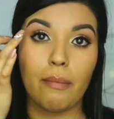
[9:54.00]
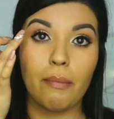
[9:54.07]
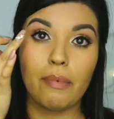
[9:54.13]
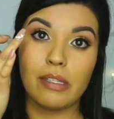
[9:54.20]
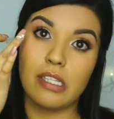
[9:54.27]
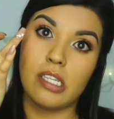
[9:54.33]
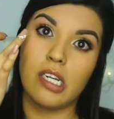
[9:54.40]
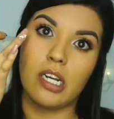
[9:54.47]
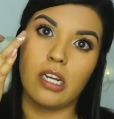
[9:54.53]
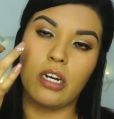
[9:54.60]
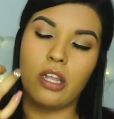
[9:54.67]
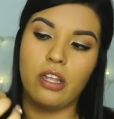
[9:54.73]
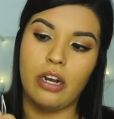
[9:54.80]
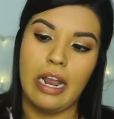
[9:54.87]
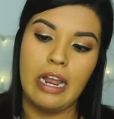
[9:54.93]
stick
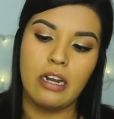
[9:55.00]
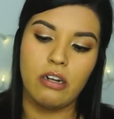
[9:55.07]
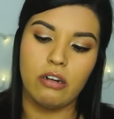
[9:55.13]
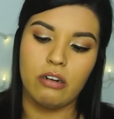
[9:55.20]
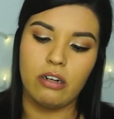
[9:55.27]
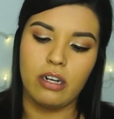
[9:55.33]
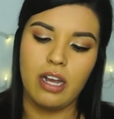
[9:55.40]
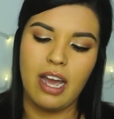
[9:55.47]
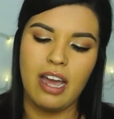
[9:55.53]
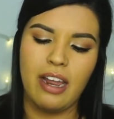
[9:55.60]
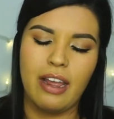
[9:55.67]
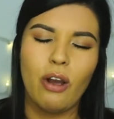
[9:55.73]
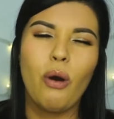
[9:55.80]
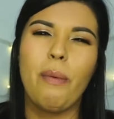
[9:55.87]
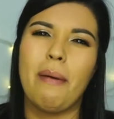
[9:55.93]
another end, or I
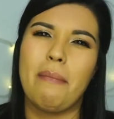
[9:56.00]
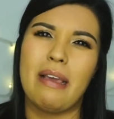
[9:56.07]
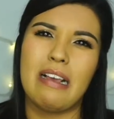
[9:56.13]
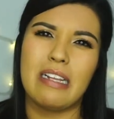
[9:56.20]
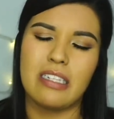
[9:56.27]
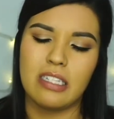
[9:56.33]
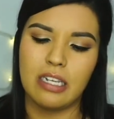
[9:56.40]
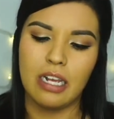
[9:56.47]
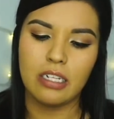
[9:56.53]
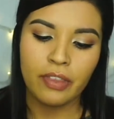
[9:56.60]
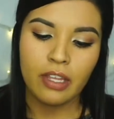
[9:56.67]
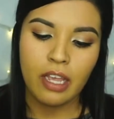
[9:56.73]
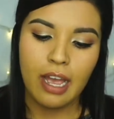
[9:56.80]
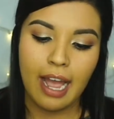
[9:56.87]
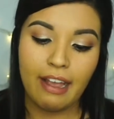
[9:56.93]
hope I'm making sense.
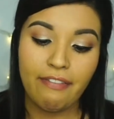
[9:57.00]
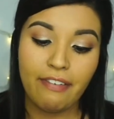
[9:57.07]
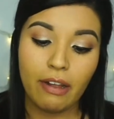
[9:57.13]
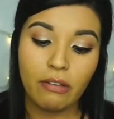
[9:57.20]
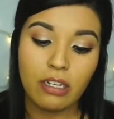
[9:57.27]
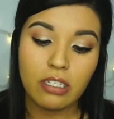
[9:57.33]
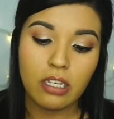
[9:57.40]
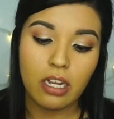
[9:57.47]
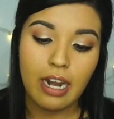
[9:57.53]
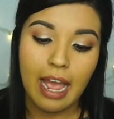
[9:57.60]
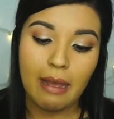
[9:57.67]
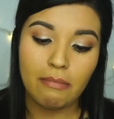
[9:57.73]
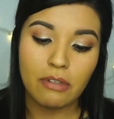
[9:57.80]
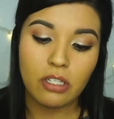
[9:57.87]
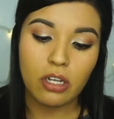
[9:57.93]
I found this on
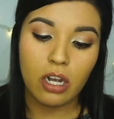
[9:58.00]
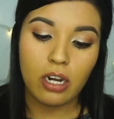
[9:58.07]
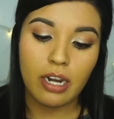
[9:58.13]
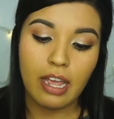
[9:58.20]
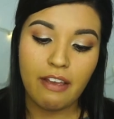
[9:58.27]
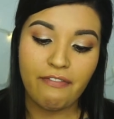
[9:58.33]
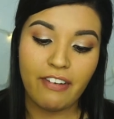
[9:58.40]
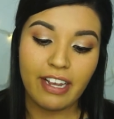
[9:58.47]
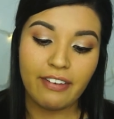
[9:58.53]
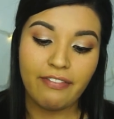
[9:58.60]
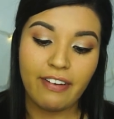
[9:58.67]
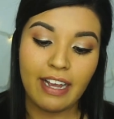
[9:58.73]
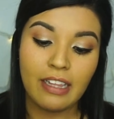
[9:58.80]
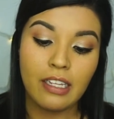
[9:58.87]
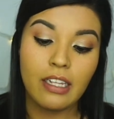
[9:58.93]
Amazon. If I
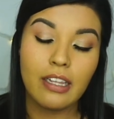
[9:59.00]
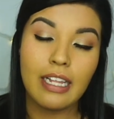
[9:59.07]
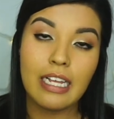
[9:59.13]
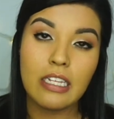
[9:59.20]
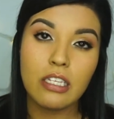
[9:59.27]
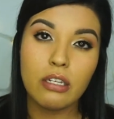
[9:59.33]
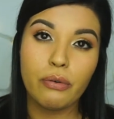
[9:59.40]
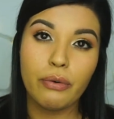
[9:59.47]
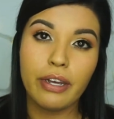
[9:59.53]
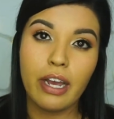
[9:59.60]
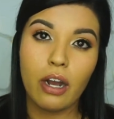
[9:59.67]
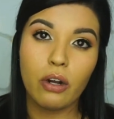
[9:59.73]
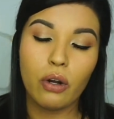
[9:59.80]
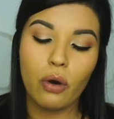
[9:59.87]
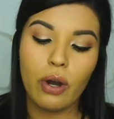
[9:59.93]
find the link to it,
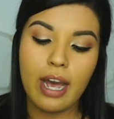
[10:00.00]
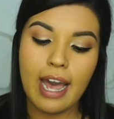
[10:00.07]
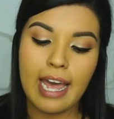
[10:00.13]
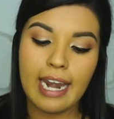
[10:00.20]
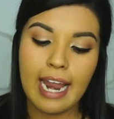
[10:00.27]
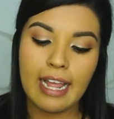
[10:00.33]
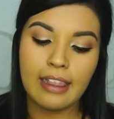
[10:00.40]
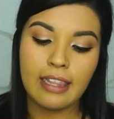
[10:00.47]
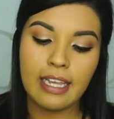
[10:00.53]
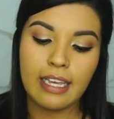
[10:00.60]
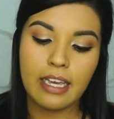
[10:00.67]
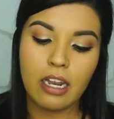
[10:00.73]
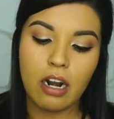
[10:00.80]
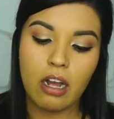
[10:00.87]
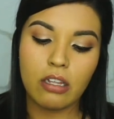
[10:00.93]
I'll go ahead and link
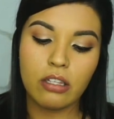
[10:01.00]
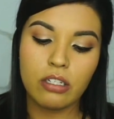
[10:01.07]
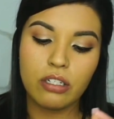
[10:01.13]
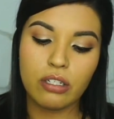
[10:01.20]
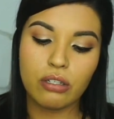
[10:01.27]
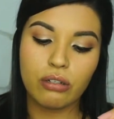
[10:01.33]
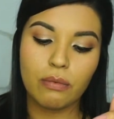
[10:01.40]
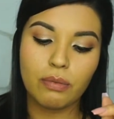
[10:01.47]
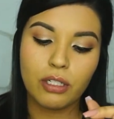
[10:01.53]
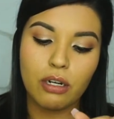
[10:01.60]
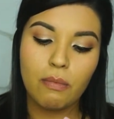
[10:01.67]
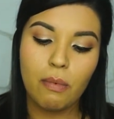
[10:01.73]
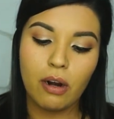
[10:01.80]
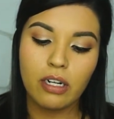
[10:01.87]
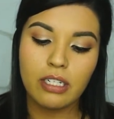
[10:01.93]
it on the
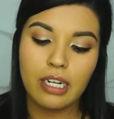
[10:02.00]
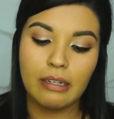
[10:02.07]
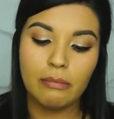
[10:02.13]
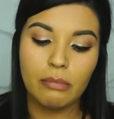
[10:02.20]
description bar down